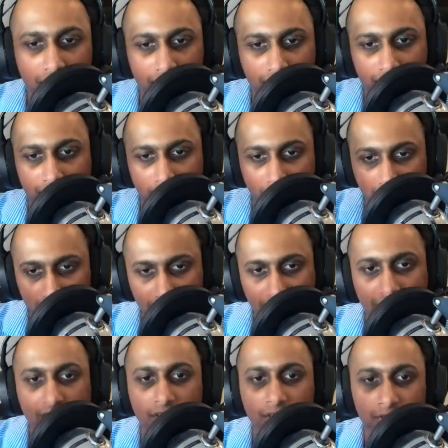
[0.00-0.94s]
So let's
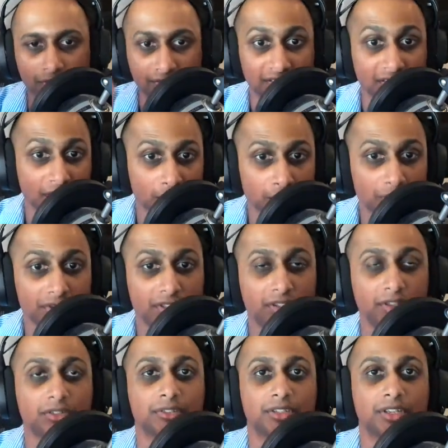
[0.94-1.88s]
say you've set up with the
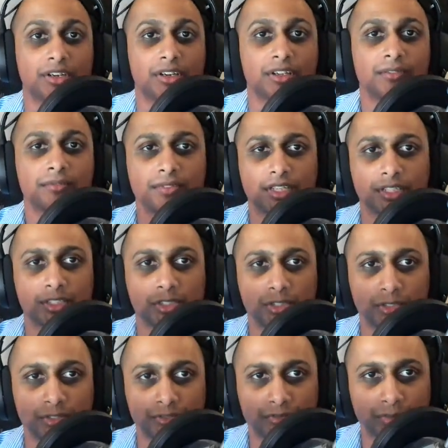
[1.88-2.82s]
code card and
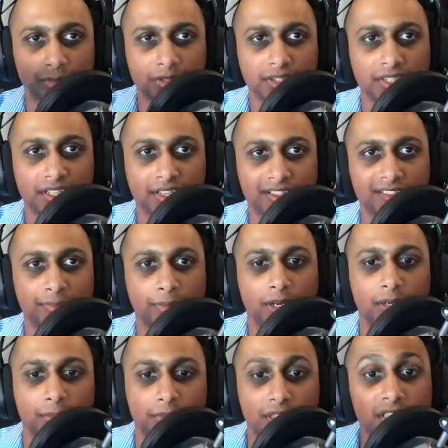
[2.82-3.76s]
you've put the
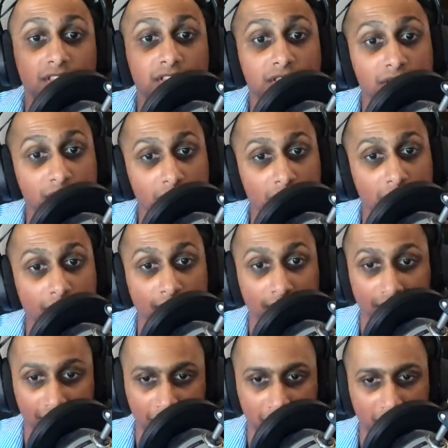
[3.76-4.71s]
XPub into your
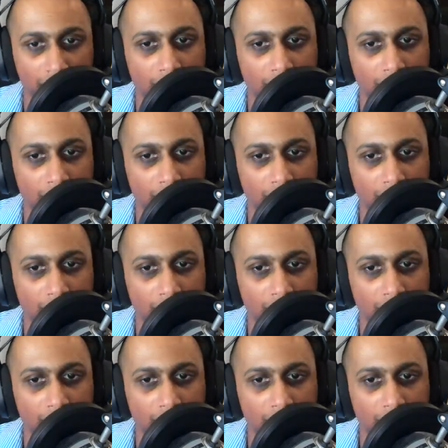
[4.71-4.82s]
Electrum